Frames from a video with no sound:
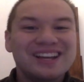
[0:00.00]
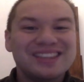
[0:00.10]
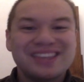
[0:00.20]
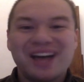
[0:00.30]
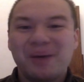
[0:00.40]
I
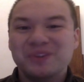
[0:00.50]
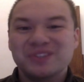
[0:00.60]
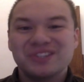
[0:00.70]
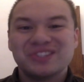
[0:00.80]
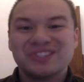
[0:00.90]
thought was
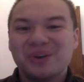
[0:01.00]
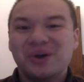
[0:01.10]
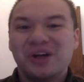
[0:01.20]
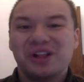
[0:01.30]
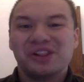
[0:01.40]
just
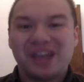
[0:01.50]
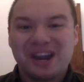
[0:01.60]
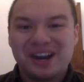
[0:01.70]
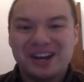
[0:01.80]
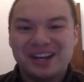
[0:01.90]
so
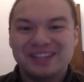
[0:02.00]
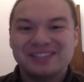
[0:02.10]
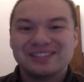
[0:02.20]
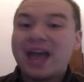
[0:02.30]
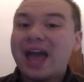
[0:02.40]

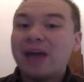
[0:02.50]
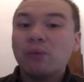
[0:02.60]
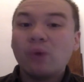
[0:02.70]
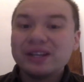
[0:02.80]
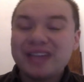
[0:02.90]
hilarious. And
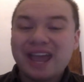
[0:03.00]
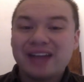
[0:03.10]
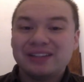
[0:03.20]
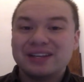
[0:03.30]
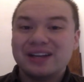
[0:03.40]
one
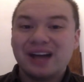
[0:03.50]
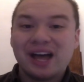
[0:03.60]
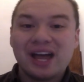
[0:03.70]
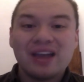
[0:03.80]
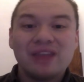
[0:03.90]
can't
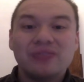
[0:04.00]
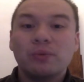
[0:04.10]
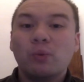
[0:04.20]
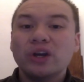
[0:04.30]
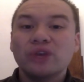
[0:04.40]
deny the
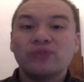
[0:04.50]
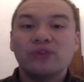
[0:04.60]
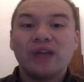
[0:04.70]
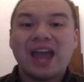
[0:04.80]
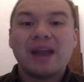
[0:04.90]

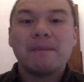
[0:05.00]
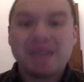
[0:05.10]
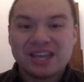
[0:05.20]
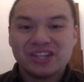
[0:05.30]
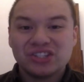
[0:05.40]
wonderful
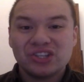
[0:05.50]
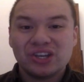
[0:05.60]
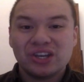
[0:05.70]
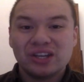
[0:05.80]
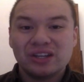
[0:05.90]

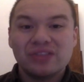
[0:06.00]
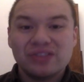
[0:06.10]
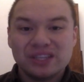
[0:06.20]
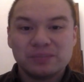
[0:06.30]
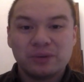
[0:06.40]
animation
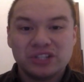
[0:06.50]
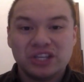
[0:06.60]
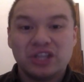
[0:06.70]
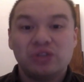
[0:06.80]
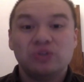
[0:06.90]
this
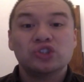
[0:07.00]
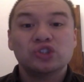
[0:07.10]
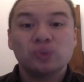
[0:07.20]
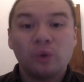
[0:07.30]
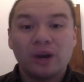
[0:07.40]
particular
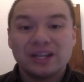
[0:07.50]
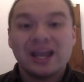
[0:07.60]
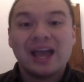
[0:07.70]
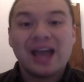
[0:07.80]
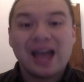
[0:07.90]
short
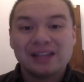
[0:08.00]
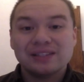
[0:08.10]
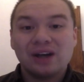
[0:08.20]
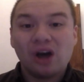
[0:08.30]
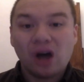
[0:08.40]
had
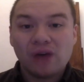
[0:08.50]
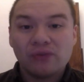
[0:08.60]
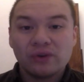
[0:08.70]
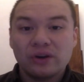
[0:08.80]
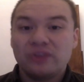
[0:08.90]
to
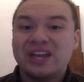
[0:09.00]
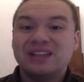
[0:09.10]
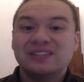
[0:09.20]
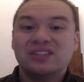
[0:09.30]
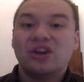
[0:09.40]
offer,
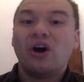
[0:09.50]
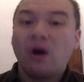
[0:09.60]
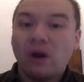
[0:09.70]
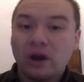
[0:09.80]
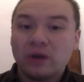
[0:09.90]
thanks to the
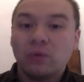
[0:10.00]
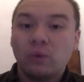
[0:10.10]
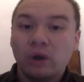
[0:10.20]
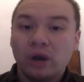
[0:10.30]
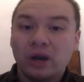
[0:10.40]
hard
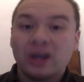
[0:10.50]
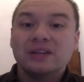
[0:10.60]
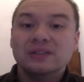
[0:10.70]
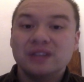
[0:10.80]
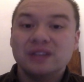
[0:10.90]
work
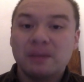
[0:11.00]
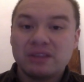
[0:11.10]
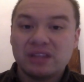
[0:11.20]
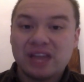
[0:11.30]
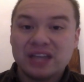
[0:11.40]
done by the
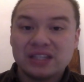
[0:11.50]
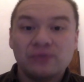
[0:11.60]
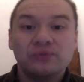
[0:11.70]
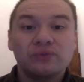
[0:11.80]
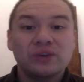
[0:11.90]
likes of
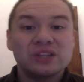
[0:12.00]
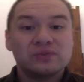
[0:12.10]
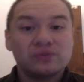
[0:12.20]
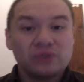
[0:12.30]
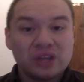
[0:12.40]
Friz
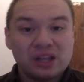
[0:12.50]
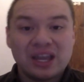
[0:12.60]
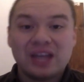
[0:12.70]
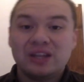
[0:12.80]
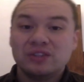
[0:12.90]
Freleng
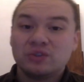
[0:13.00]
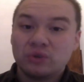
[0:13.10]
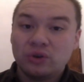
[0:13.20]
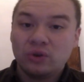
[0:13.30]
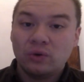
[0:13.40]
and his
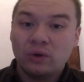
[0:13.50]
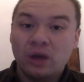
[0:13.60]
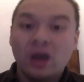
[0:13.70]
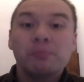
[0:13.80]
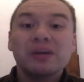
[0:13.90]
crew.
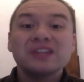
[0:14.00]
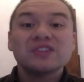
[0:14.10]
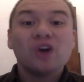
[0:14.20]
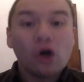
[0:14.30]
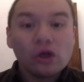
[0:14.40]
But it's
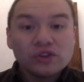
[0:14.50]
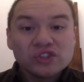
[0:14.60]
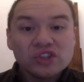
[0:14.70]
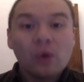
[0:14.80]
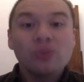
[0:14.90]

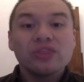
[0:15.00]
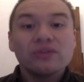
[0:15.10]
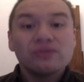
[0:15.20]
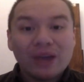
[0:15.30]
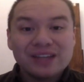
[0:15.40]
also the
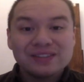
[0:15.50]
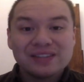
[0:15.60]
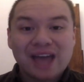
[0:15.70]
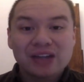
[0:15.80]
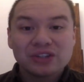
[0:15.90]
voice
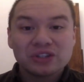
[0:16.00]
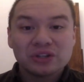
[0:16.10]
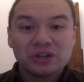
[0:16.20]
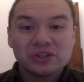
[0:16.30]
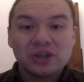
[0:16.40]

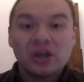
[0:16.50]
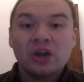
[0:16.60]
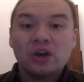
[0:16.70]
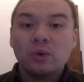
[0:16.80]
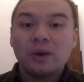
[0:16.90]
actors
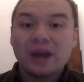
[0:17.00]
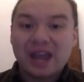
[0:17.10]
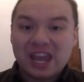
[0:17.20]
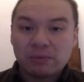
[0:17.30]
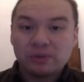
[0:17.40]
who were
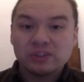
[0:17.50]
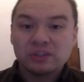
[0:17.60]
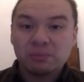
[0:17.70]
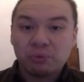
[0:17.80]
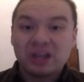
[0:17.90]
able to
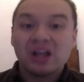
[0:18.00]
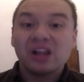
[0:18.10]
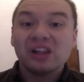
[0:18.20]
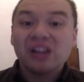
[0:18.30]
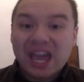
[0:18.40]
bring
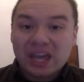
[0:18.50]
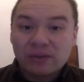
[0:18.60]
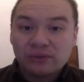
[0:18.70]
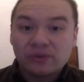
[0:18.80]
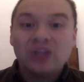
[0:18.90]

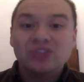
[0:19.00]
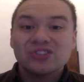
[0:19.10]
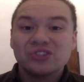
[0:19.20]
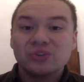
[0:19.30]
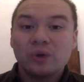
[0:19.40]
life
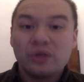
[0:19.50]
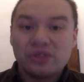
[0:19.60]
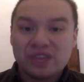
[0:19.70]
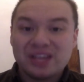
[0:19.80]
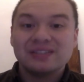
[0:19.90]
to
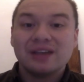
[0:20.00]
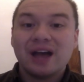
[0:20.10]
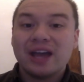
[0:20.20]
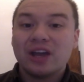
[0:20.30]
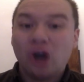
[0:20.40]
these
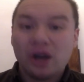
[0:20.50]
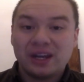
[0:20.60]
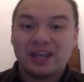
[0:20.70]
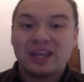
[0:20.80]
iconic